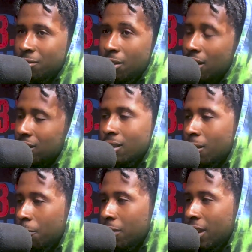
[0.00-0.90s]
You know, I still
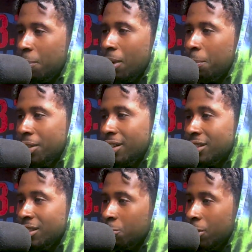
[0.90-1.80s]
don't feel like my
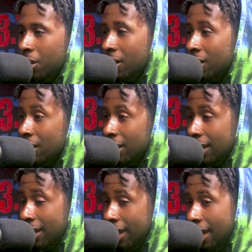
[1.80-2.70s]
buzz is where
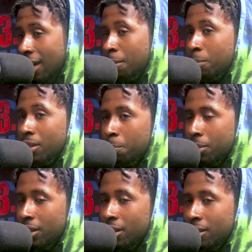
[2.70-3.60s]
it can be,
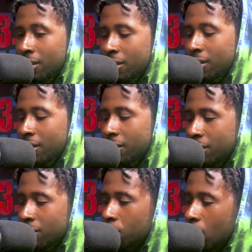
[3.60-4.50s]
but,
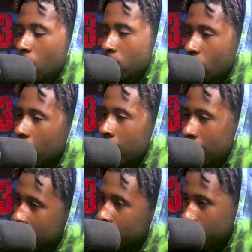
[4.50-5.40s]
you know, started
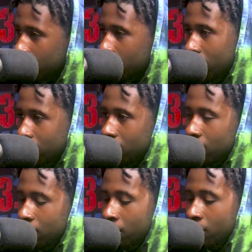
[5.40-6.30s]
getting more
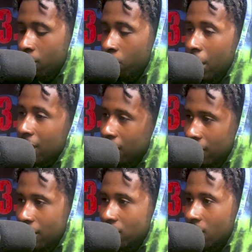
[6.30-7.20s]

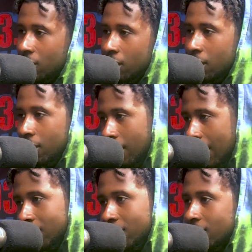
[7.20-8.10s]
recognition and
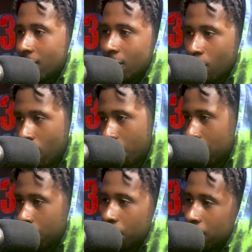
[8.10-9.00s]
connections and knowing
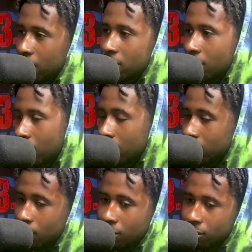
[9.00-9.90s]
people in the city.
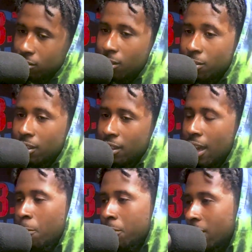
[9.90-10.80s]
So, you know,
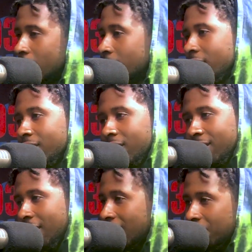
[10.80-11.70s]
now we're here.
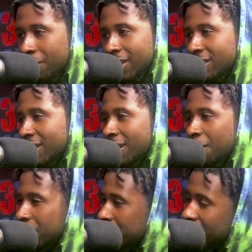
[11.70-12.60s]
And I done released a
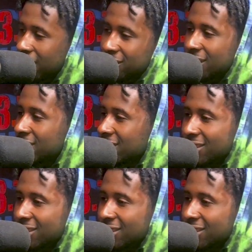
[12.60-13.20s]
couple of projects.